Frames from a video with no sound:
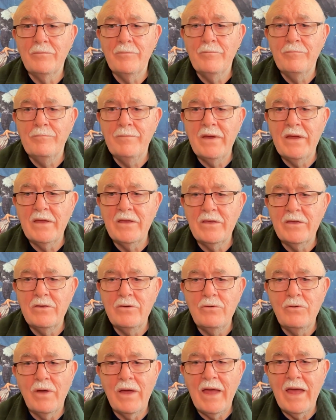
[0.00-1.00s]
make
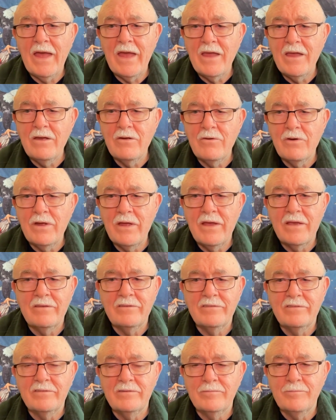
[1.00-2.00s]
you angry as
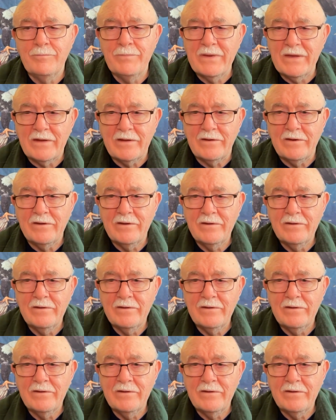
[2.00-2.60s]
spit,